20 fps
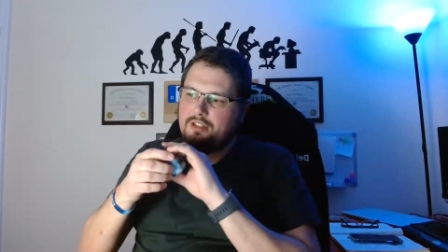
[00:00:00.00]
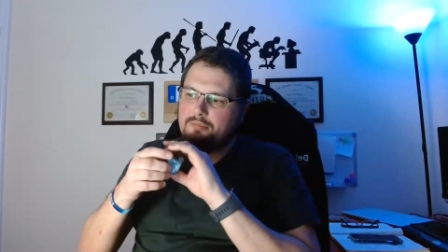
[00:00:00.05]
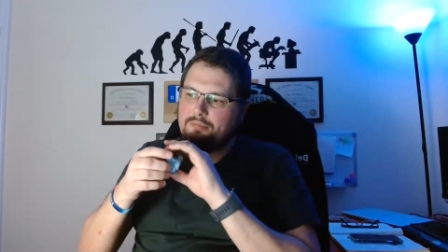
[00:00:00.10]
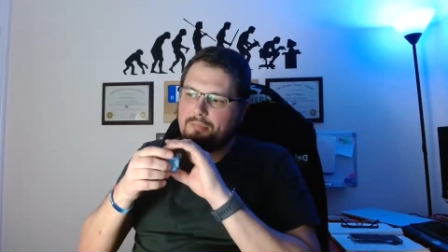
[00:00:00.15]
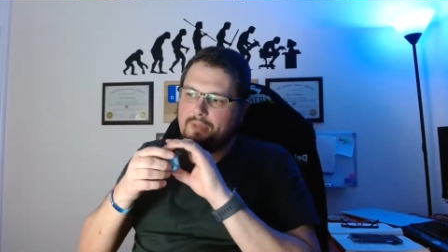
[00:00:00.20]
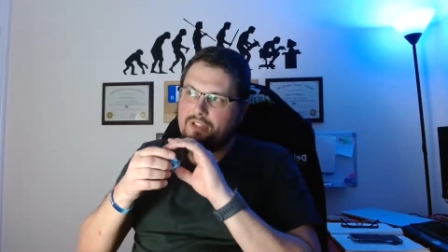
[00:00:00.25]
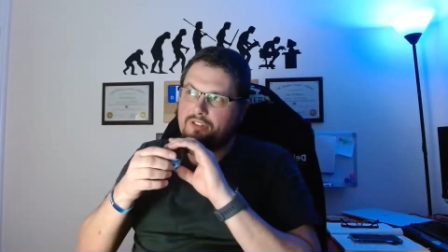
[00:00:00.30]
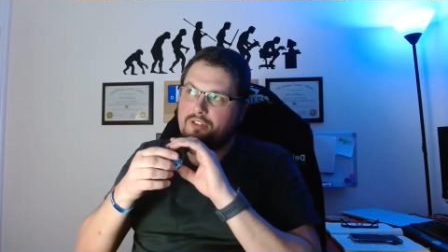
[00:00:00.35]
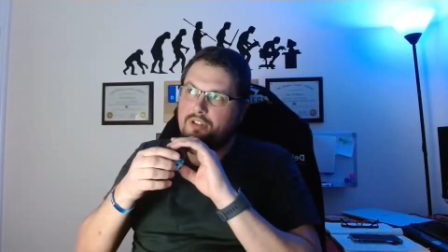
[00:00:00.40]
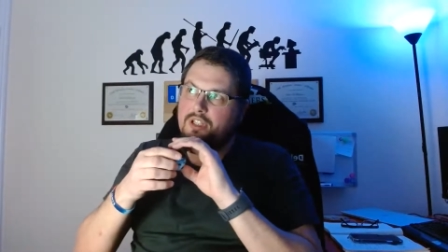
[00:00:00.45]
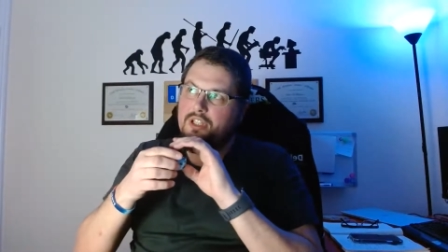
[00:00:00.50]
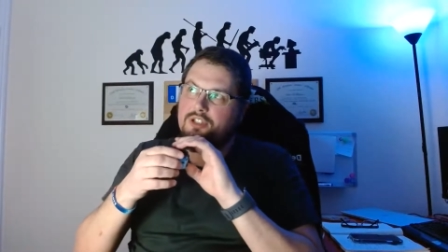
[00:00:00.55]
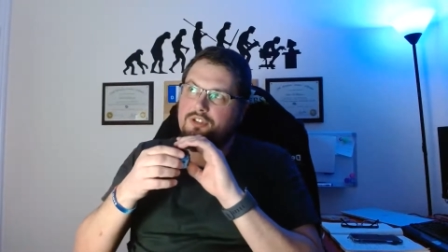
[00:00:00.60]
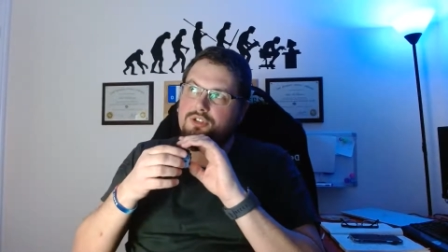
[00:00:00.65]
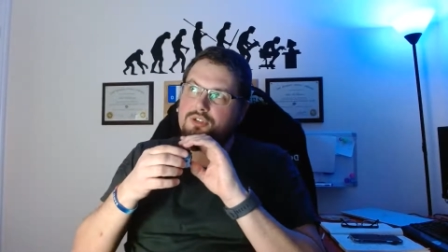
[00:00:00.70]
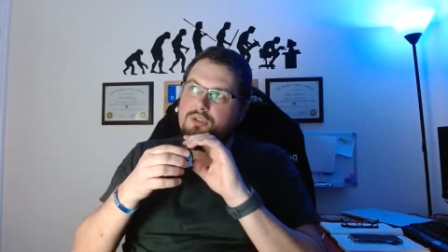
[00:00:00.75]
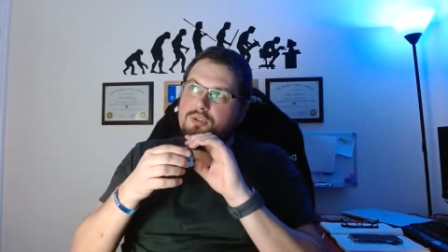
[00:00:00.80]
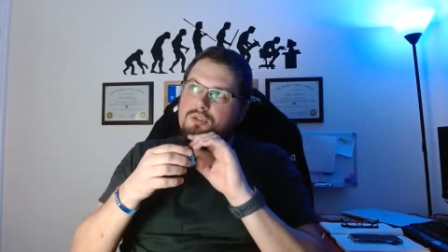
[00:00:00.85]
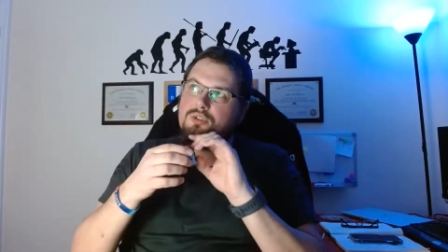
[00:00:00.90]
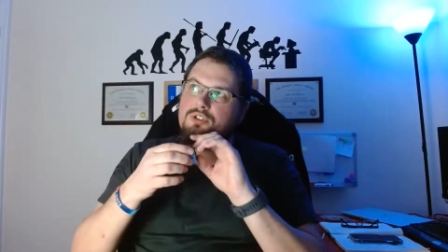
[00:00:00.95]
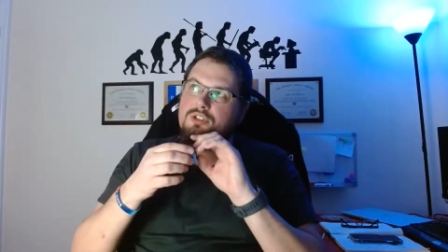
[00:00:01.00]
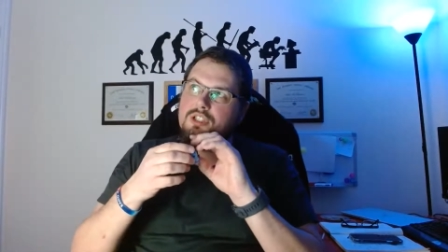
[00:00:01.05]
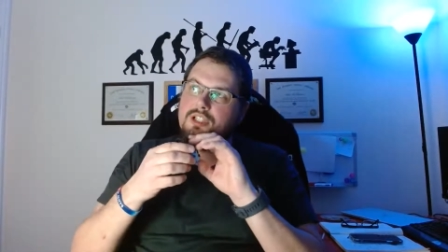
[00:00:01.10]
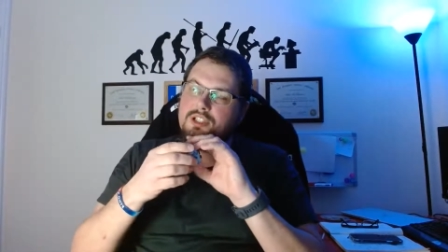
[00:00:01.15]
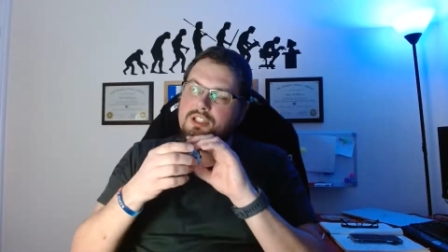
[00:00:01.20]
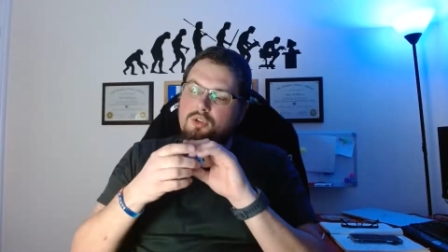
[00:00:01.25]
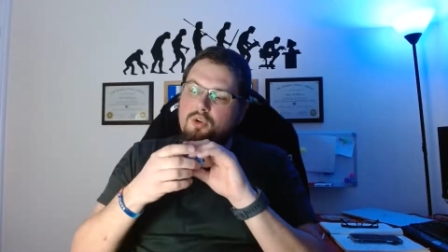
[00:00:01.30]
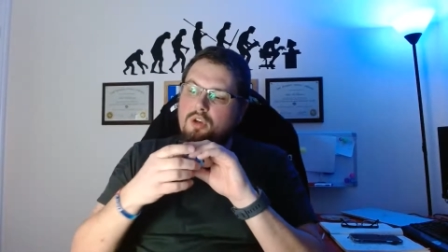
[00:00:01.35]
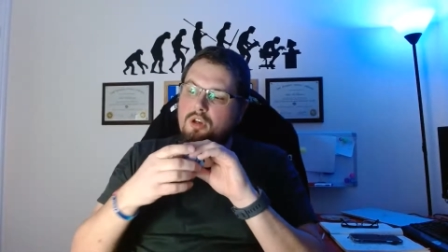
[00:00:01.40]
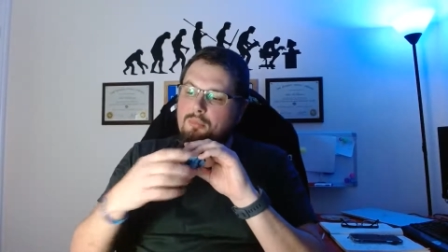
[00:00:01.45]
mental issues
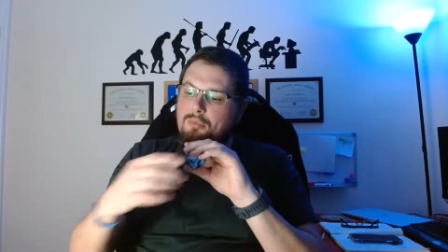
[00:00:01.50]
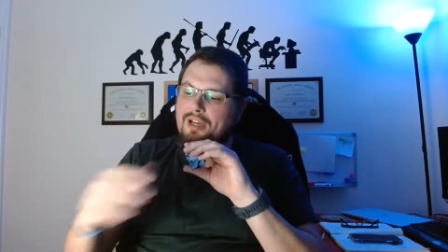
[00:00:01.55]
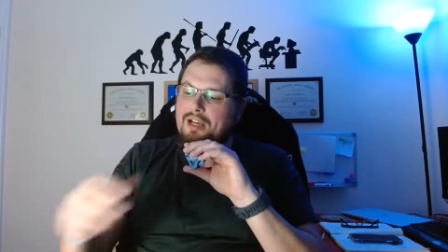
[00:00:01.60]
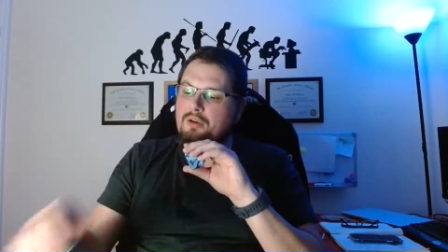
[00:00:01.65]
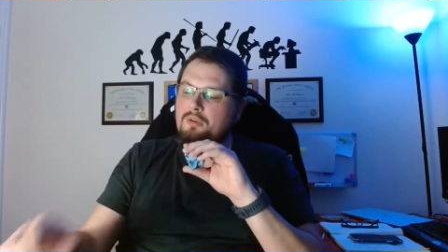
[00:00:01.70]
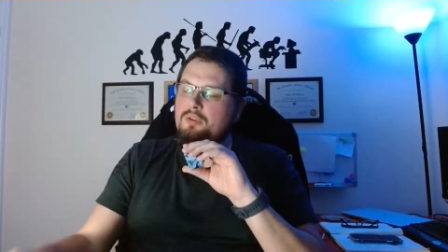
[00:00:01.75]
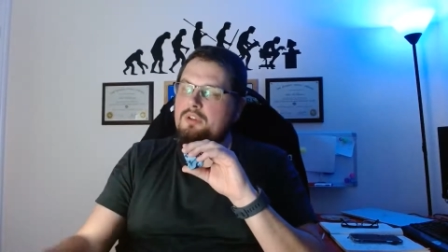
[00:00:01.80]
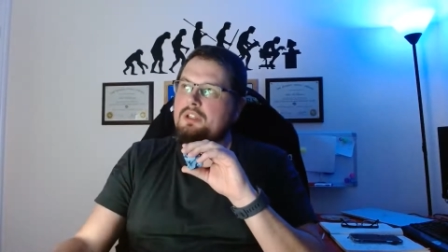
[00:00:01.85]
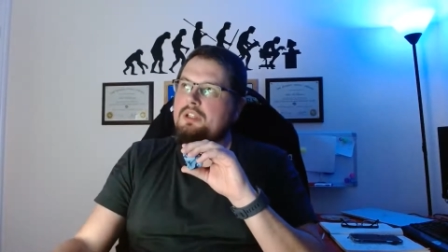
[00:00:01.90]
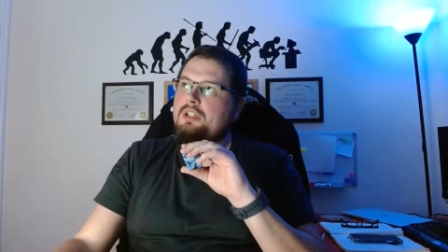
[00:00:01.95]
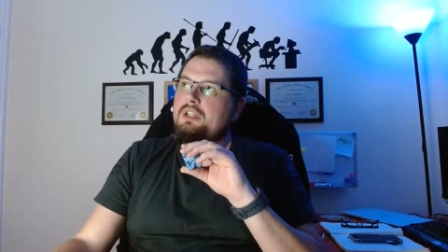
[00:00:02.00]
is all about,